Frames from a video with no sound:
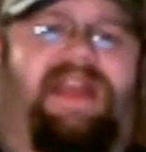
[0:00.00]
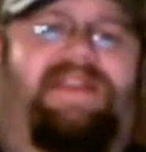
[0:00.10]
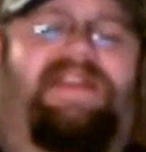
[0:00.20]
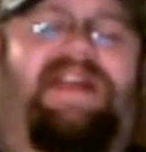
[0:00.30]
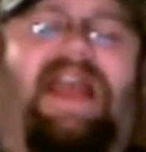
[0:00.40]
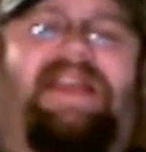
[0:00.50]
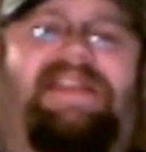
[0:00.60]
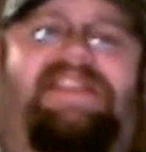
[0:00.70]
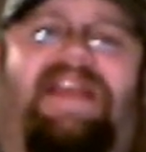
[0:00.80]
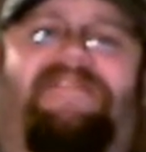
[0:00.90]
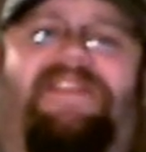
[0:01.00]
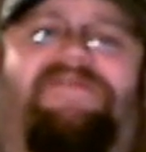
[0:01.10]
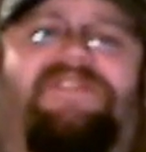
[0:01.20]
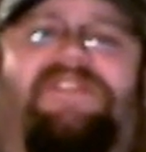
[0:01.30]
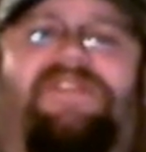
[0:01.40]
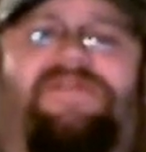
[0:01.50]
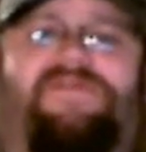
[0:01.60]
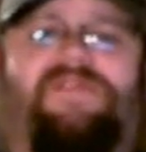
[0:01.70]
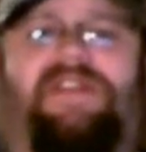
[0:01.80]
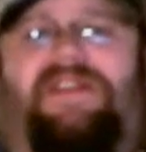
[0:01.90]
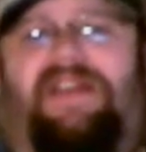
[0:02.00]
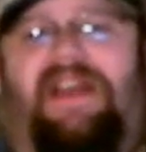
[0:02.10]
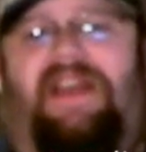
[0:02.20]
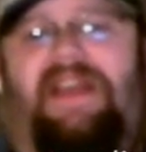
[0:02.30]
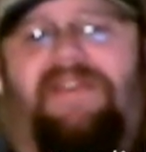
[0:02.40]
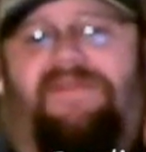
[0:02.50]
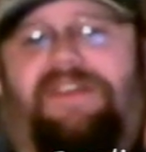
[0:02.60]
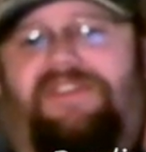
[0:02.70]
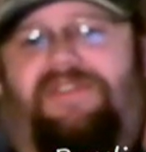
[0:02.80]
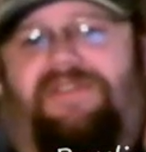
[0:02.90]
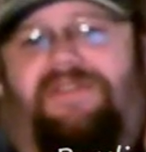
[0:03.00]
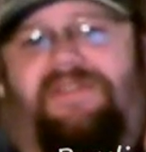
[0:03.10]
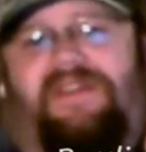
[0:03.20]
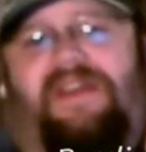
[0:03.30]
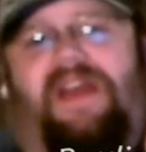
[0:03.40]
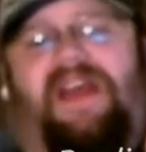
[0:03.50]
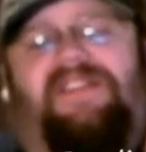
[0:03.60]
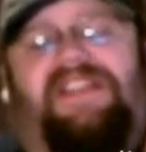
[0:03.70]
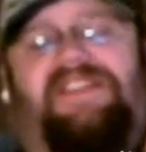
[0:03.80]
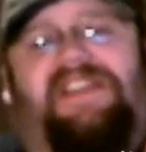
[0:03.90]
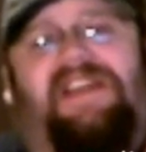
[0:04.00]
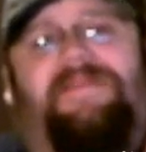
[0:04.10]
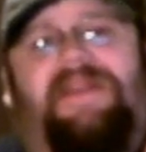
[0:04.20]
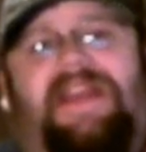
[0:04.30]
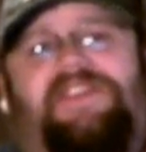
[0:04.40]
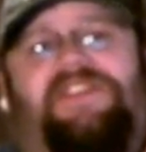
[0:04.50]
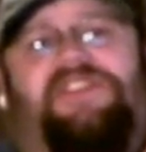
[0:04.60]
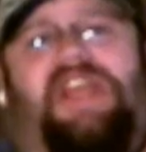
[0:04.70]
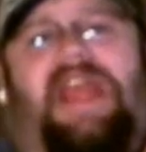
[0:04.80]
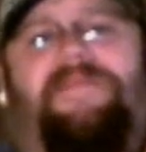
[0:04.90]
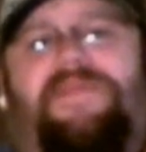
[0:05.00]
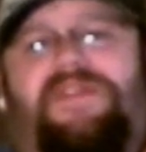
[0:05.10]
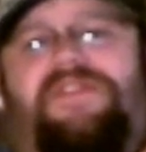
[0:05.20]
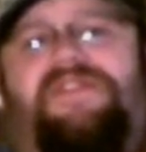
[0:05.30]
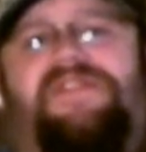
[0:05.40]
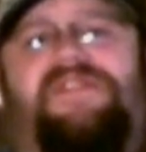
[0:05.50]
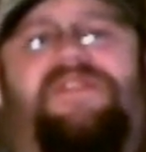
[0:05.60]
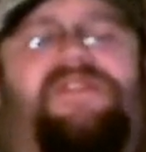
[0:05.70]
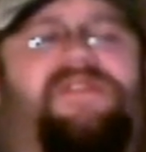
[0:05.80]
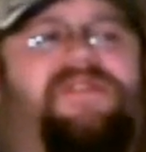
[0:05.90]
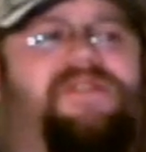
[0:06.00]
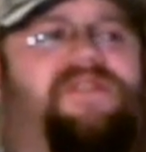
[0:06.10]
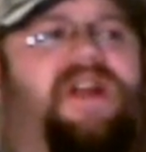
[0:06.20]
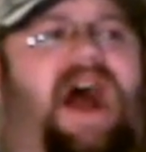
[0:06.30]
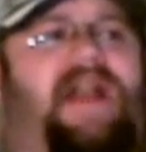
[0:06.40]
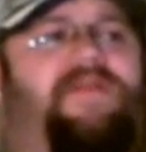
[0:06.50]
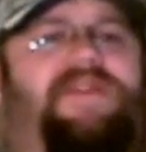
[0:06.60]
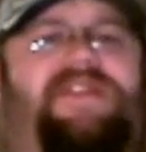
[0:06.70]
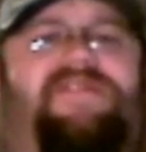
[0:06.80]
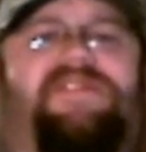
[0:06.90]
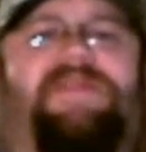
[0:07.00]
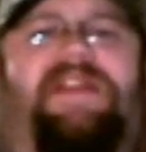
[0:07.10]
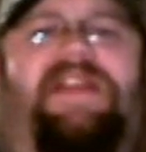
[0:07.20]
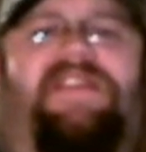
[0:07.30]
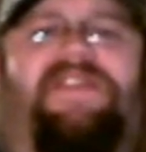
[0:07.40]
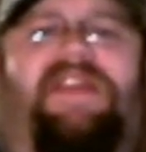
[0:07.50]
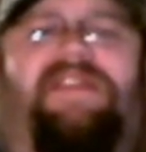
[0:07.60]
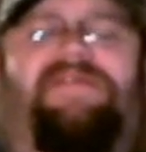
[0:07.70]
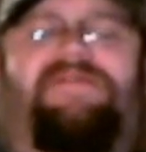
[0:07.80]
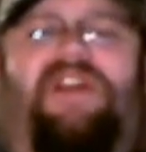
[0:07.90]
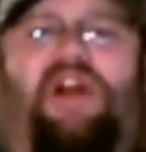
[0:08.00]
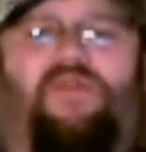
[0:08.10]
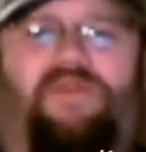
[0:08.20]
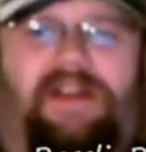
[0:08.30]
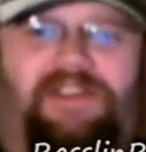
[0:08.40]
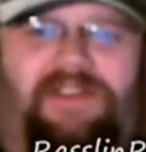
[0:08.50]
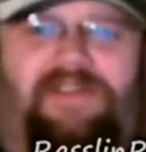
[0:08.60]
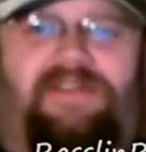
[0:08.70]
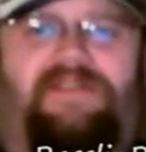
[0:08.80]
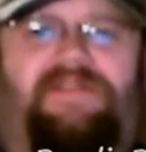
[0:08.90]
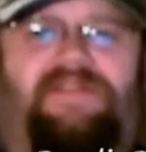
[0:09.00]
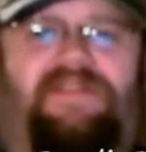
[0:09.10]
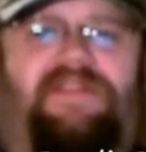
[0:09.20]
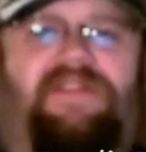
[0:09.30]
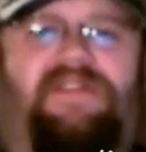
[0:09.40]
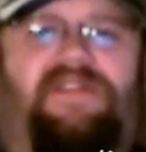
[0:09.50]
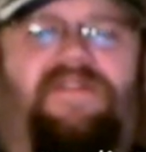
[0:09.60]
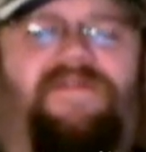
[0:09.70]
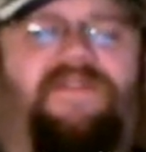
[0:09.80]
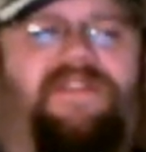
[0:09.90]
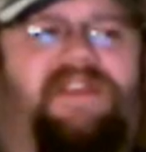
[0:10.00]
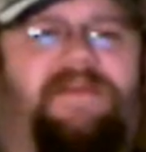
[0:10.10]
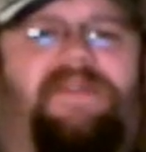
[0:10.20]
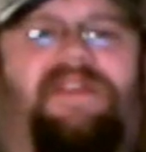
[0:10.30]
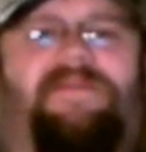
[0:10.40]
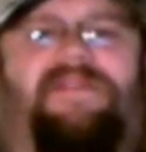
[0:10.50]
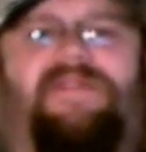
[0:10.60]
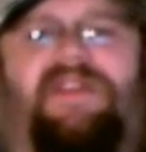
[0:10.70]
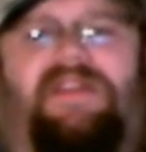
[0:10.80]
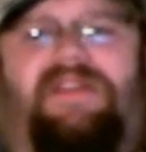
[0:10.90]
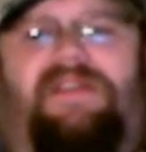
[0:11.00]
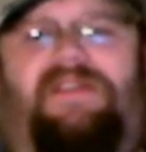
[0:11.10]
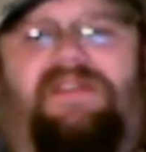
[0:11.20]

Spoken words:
in the 90s, everything was new and original. Since the Elimination Chamber, I don't think there's been anything original for the WWE.